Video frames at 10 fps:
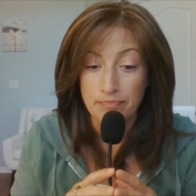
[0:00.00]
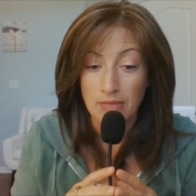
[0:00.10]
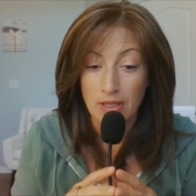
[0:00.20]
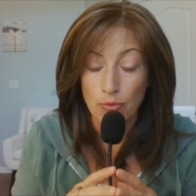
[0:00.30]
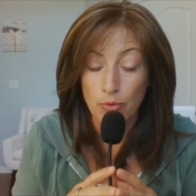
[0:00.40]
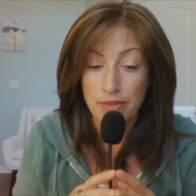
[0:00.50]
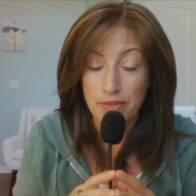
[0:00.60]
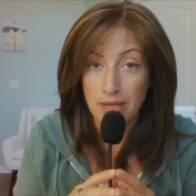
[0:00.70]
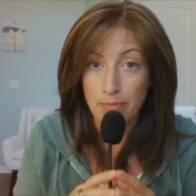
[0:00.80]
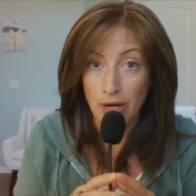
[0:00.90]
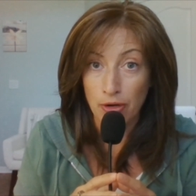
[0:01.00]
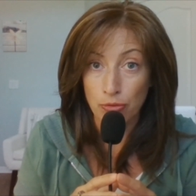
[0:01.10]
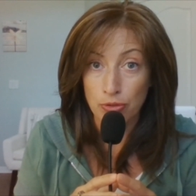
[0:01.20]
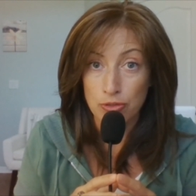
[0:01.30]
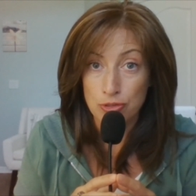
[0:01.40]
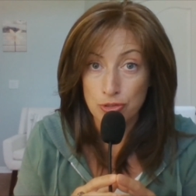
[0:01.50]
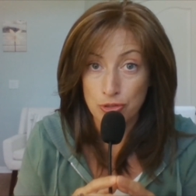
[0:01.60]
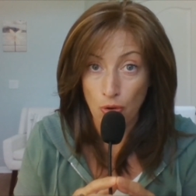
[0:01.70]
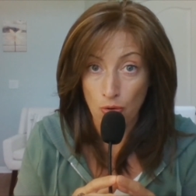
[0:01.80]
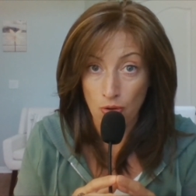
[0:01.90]
with a borrowed
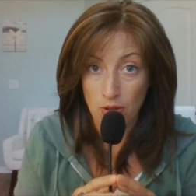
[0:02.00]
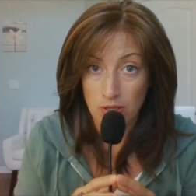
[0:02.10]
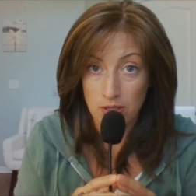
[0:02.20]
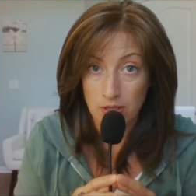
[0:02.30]
soul.